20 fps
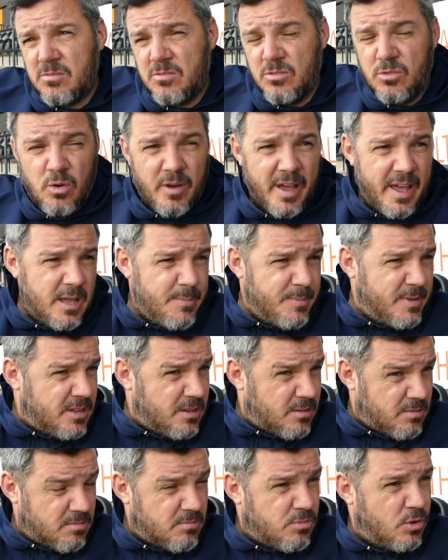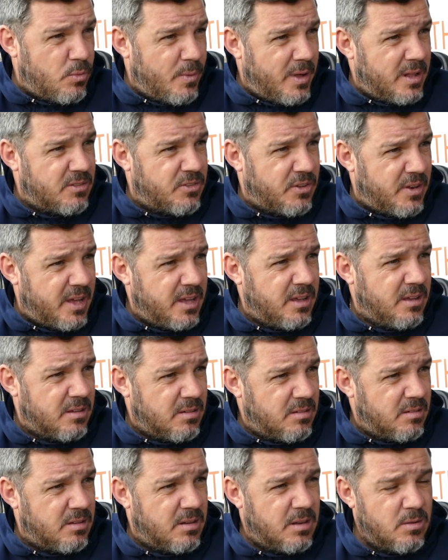Young Eamon did quite well today,
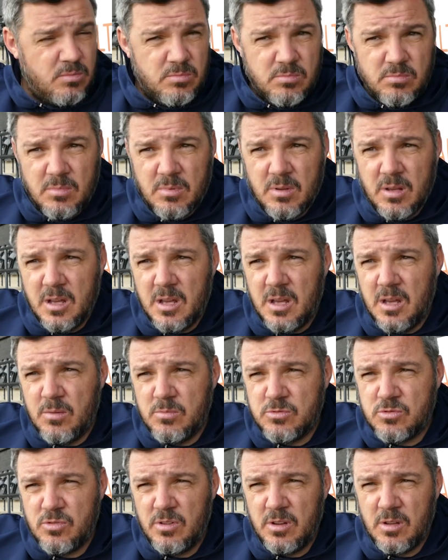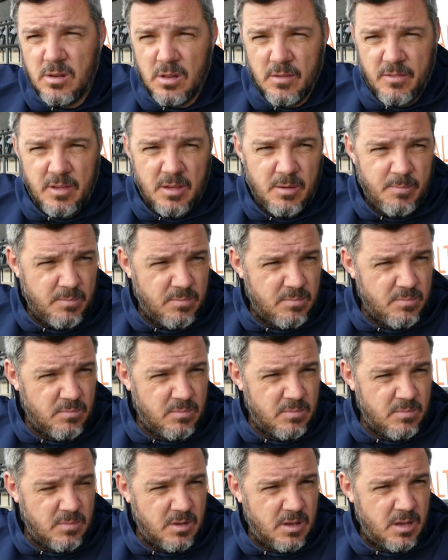you know. I was critical of him
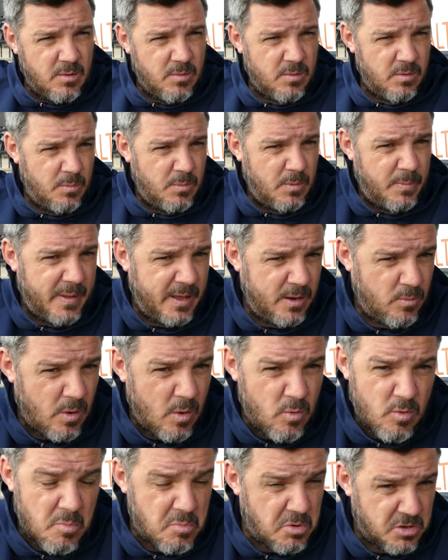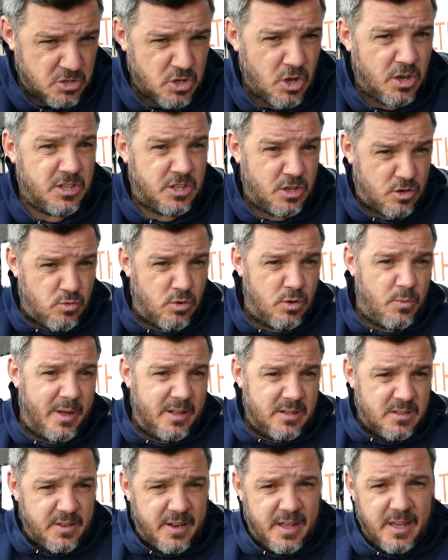when we played Woken, but I thought he did quite
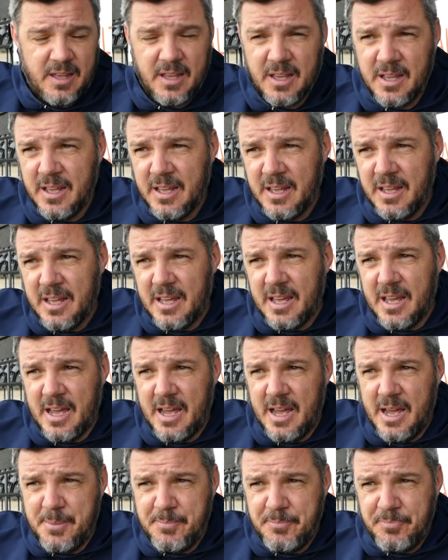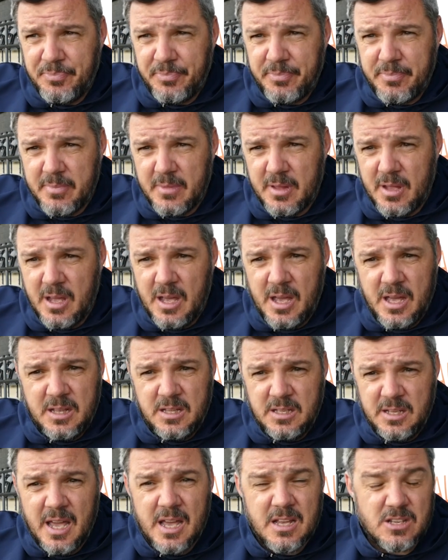well today.
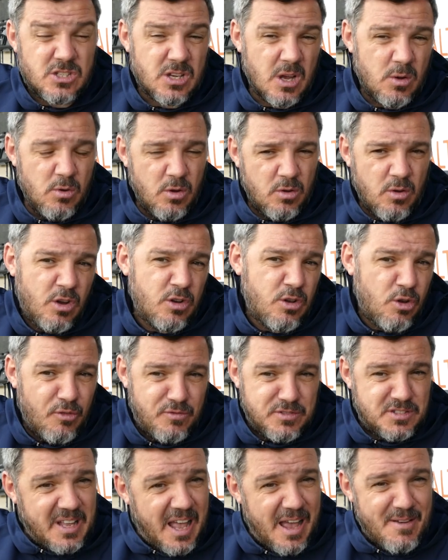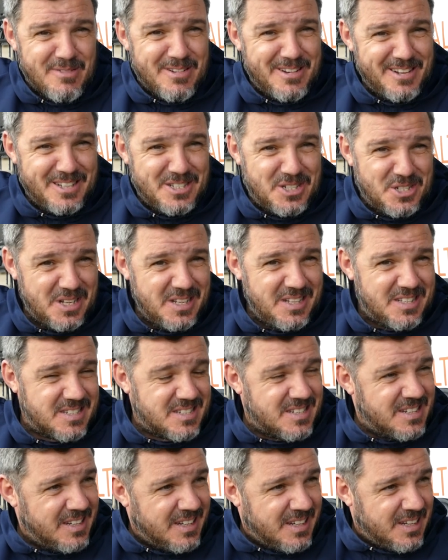And yeah, so look, I'd love us to have clean
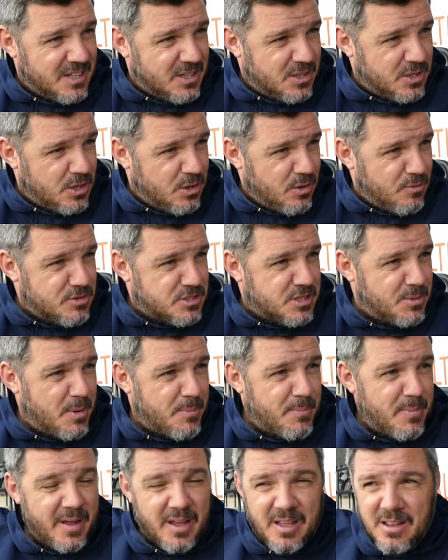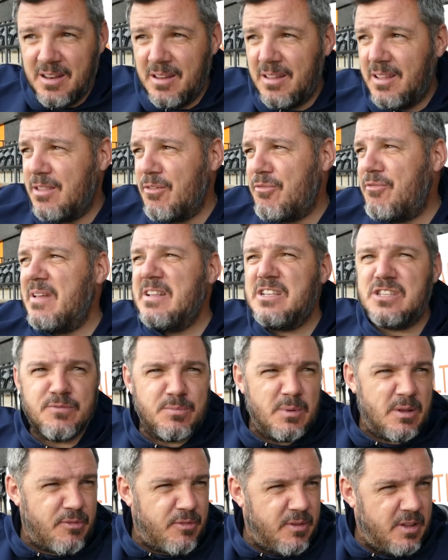sheets. I'd love us to be bringing a defensive
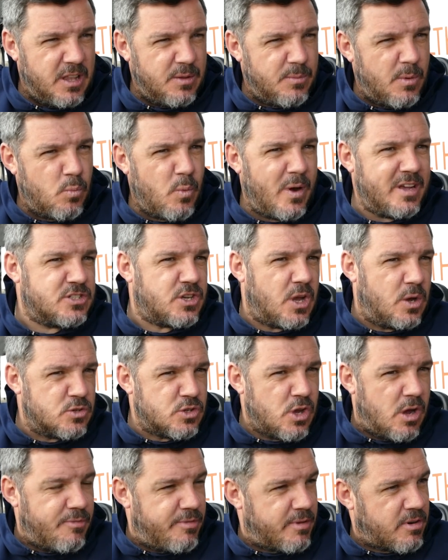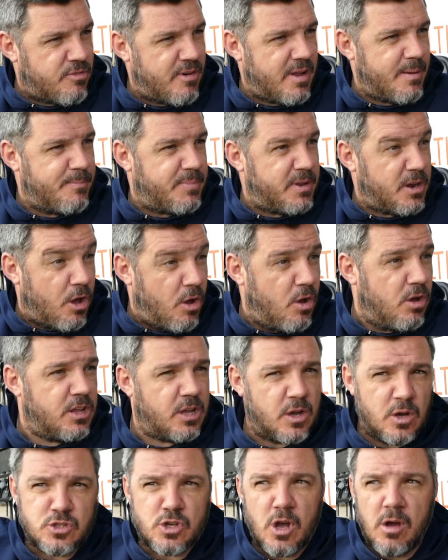midfielder when Wes goes off for cramp and Harley
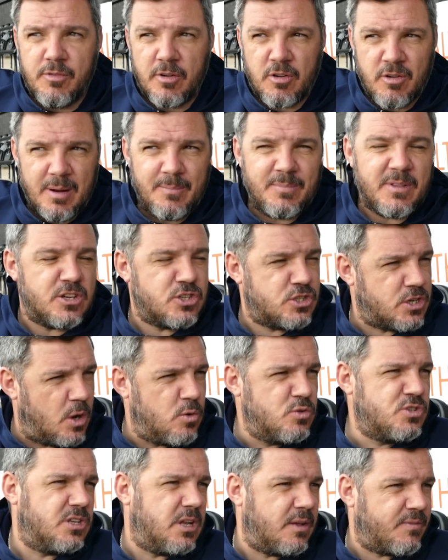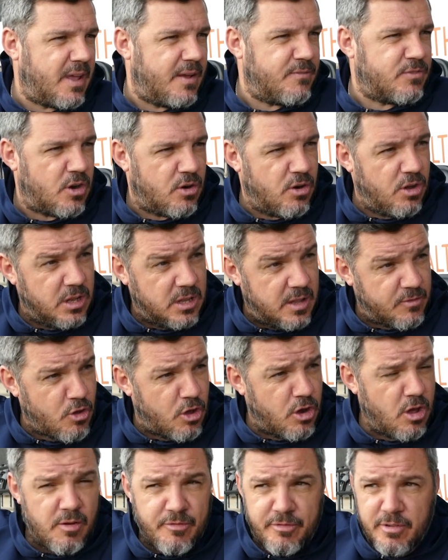goes off for cramp. That shows you they've kept their all, they've
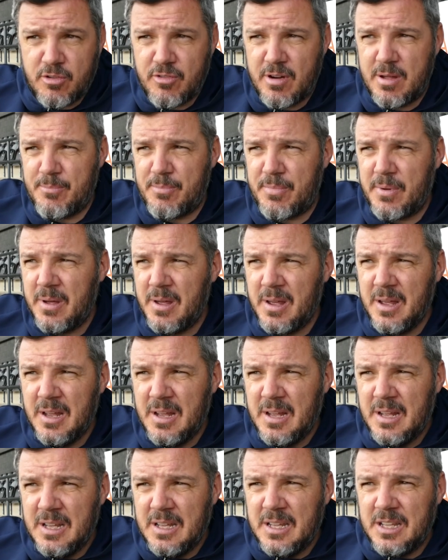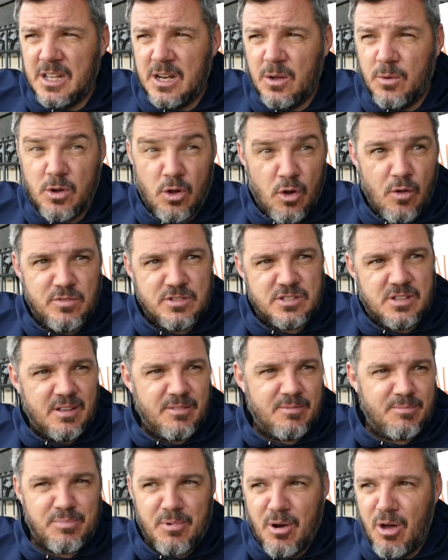gone off for cramp. And I would love us
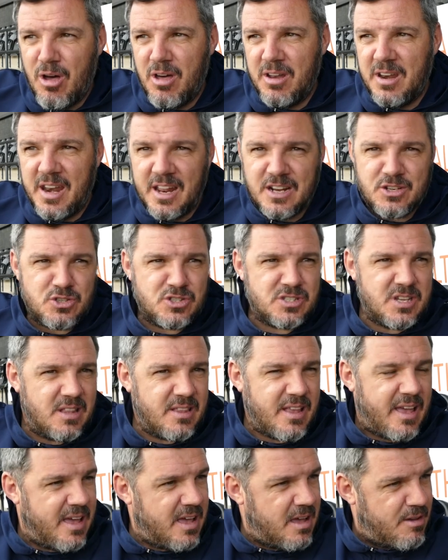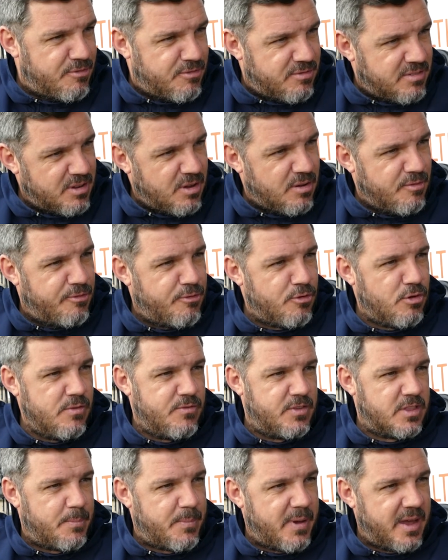to have brought on an extra centre half and gone
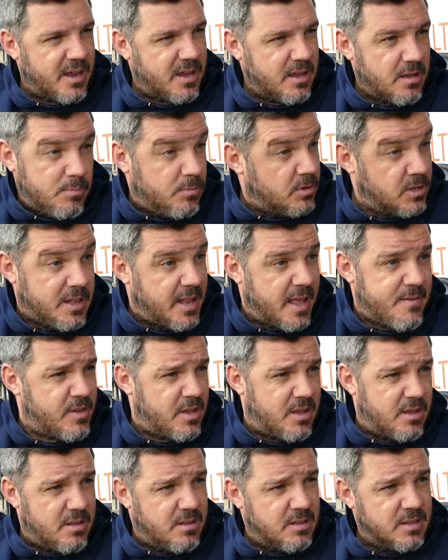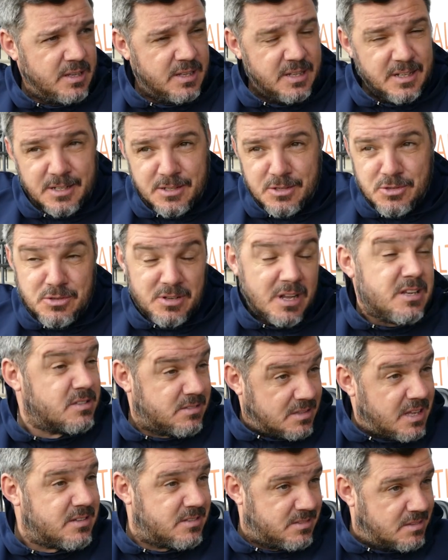five at the back. I didn't have it, so
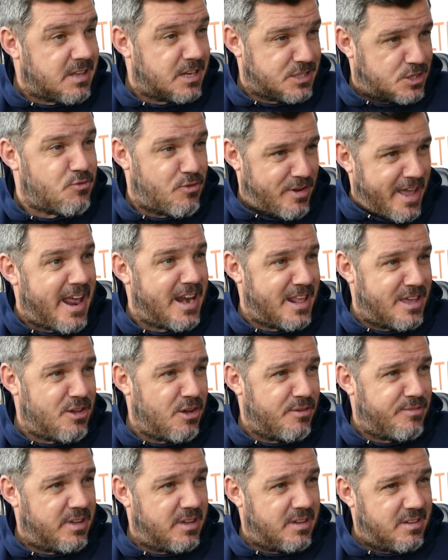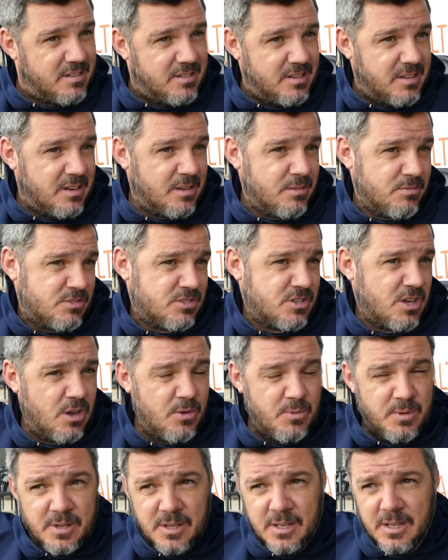that's the reality of it, you know.
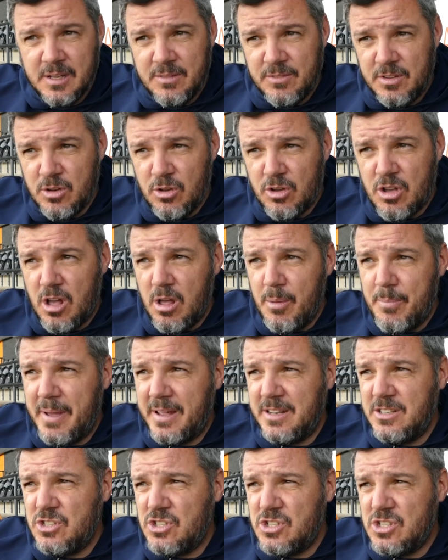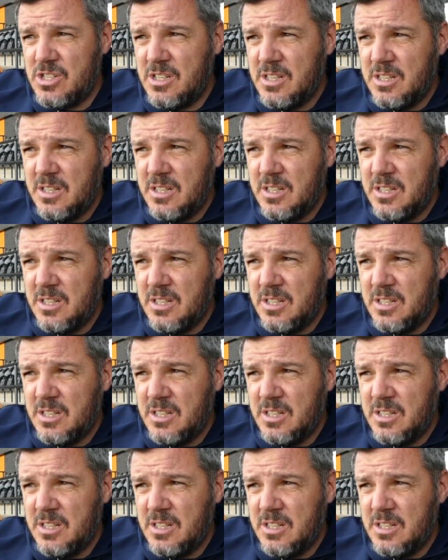So if you look at our bench,